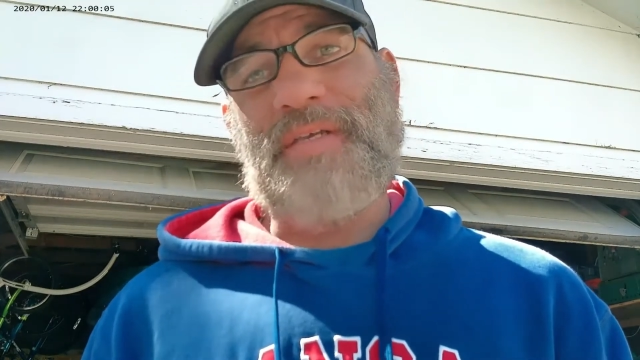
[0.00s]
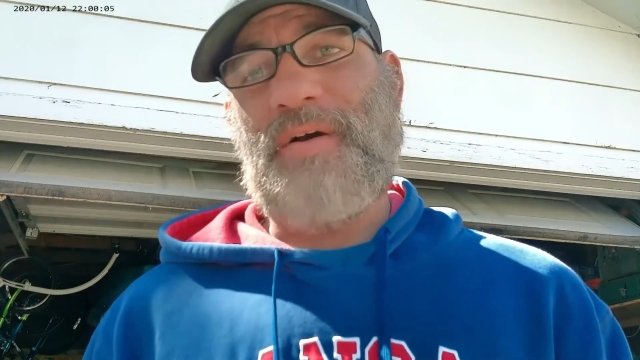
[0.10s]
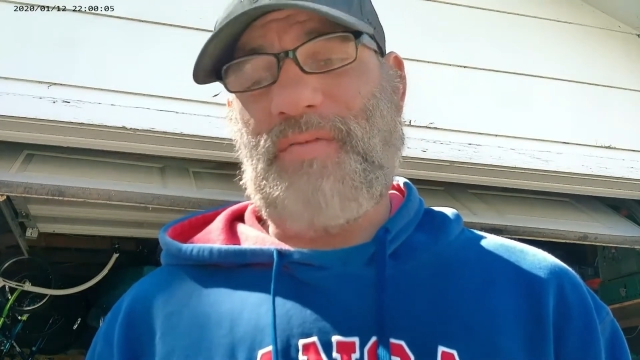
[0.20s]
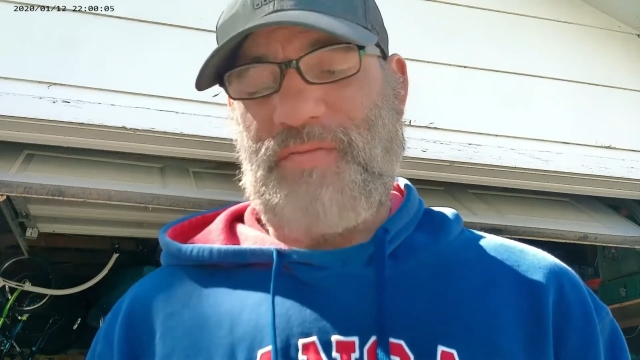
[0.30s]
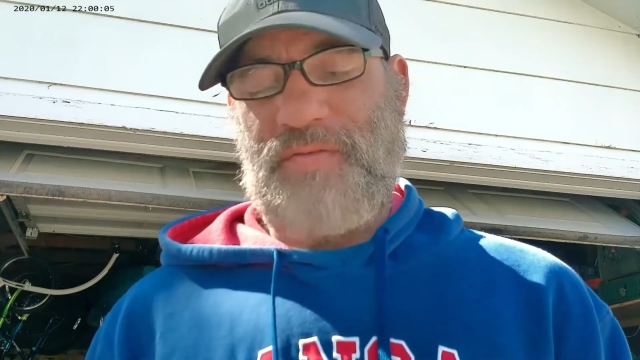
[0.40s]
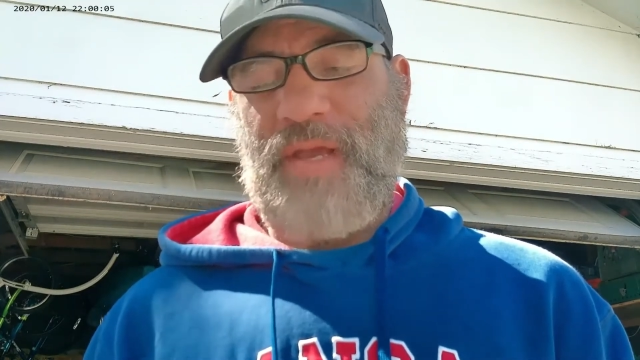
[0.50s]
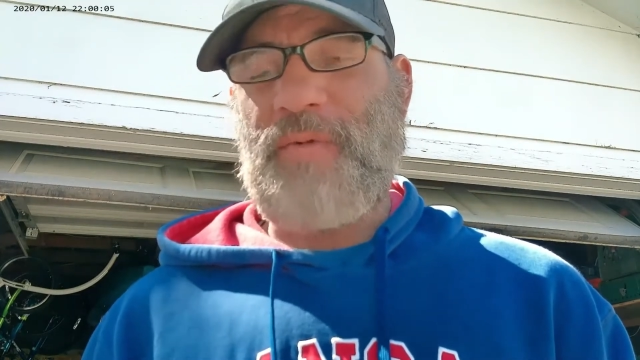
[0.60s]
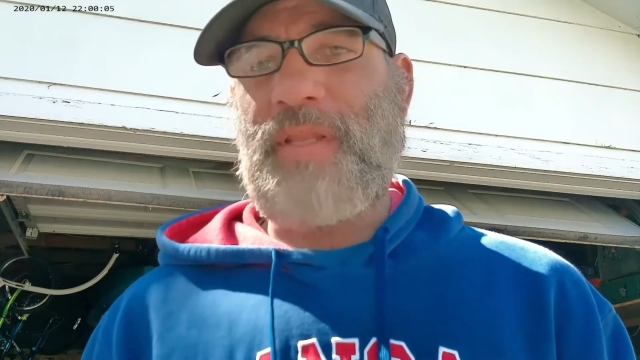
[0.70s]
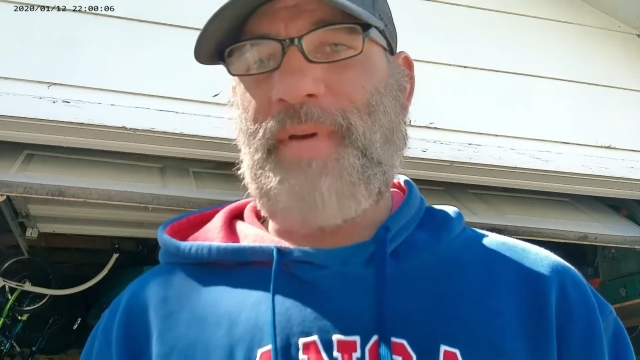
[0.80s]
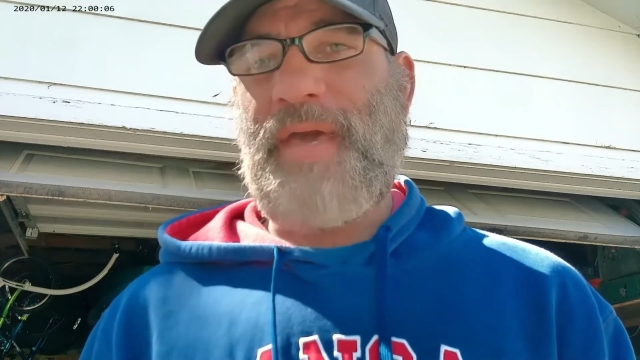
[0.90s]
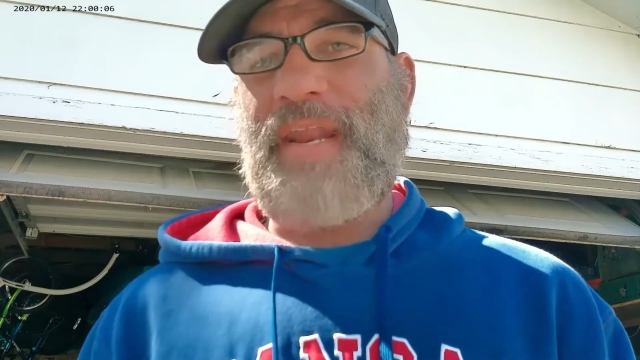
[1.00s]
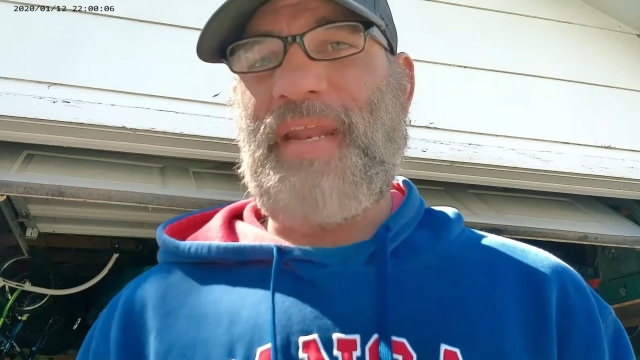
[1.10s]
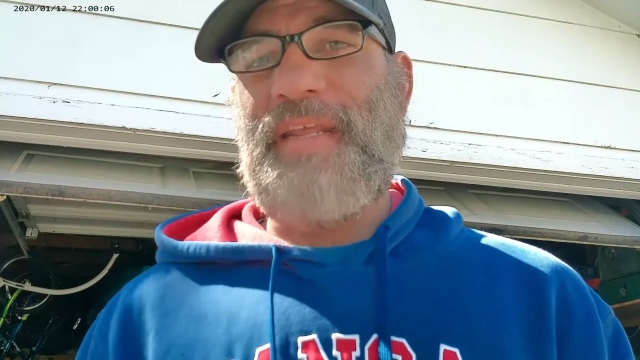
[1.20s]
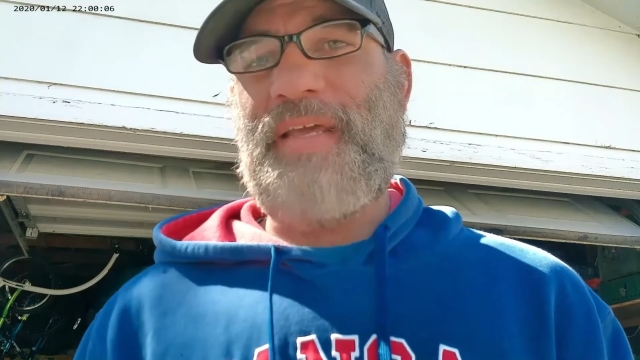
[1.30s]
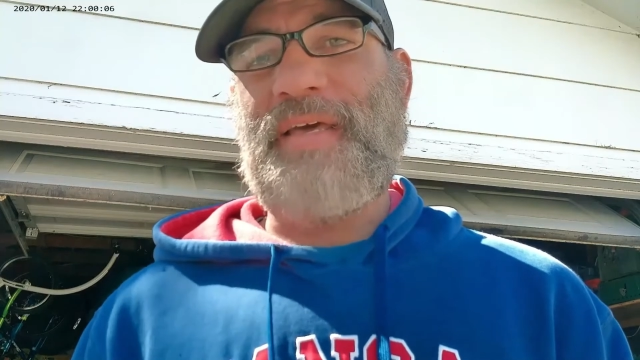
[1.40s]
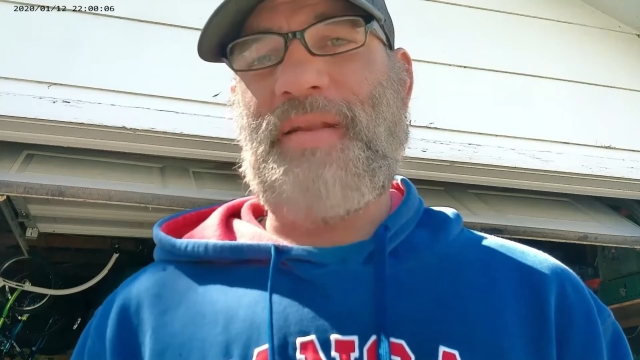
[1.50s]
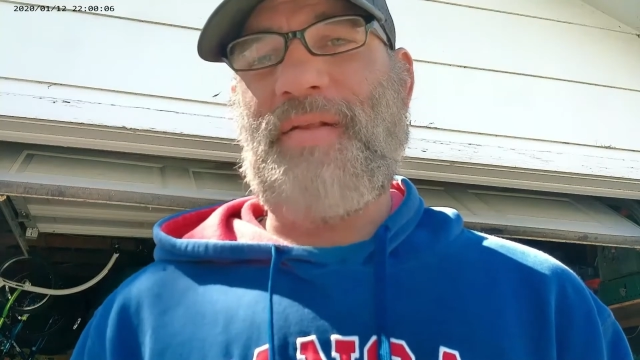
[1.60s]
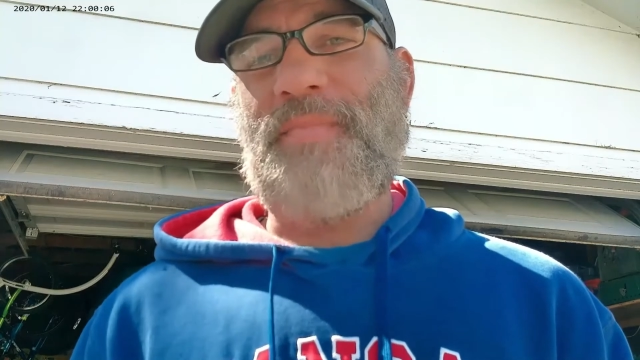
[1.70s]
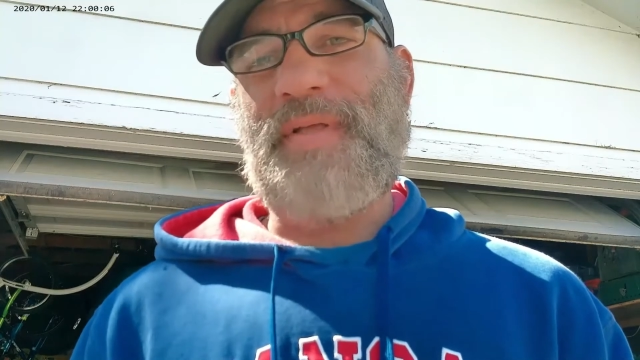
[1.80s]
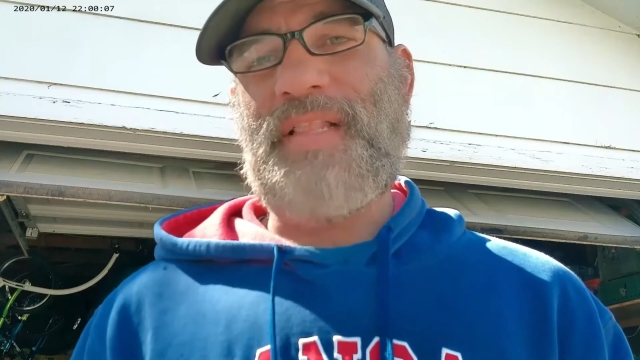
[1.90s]
so not really a bad idea.
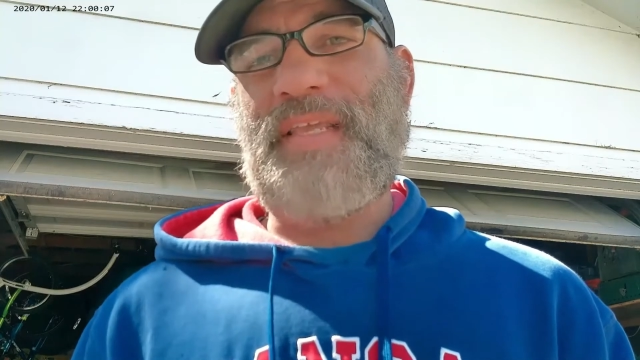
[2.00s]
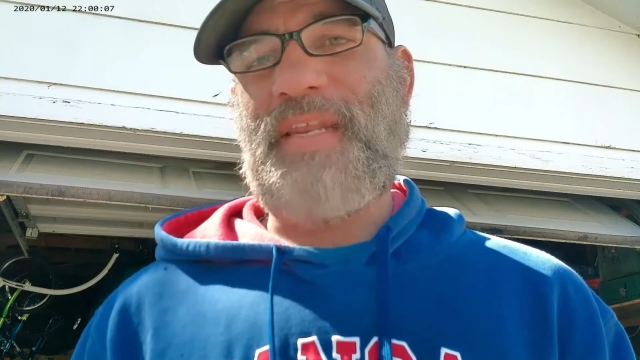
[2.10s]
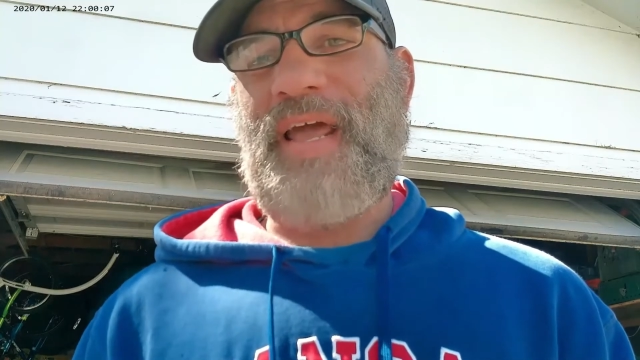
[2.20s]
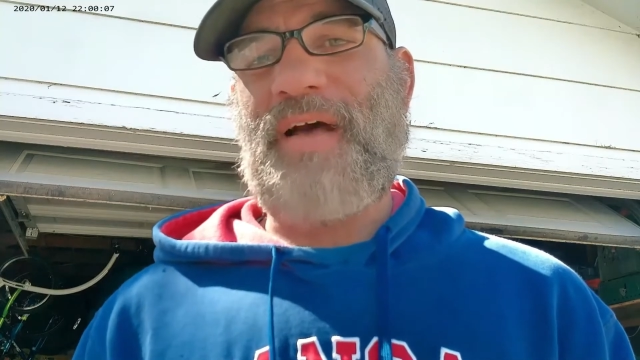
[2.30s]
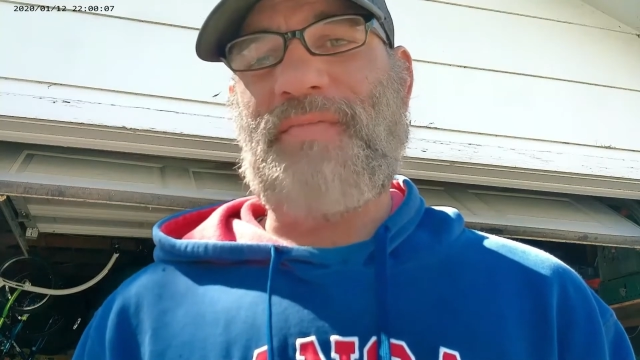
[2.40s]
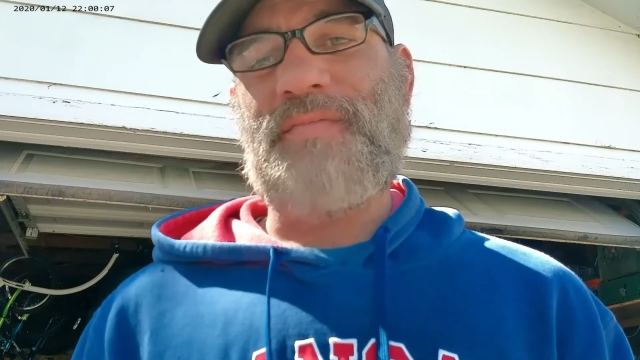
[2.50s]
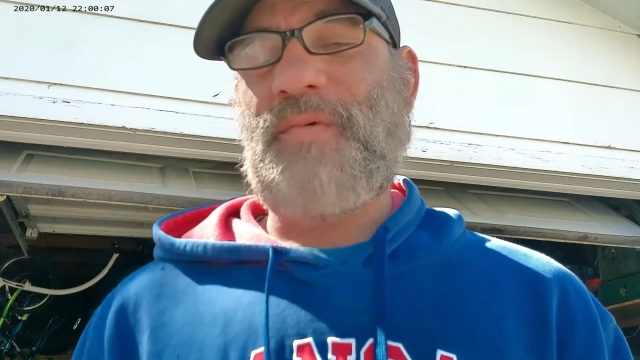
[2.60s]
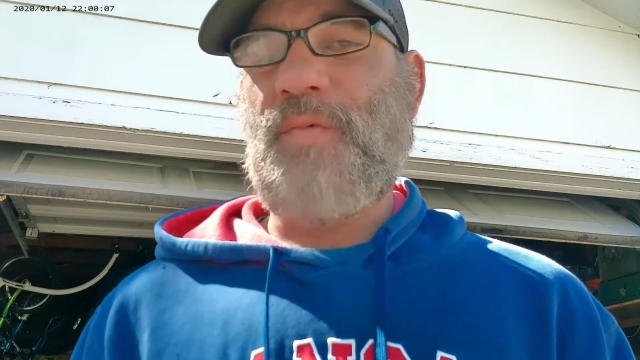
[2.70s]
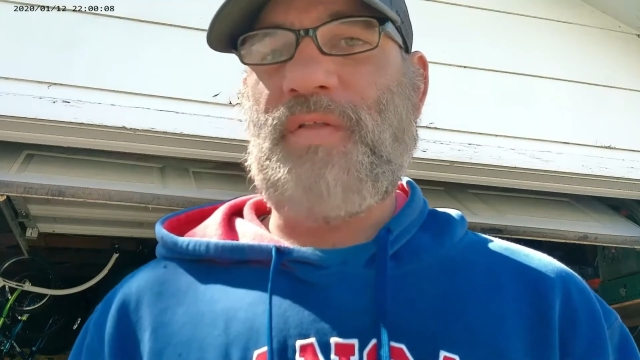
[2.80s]
Cut it up and clean it out.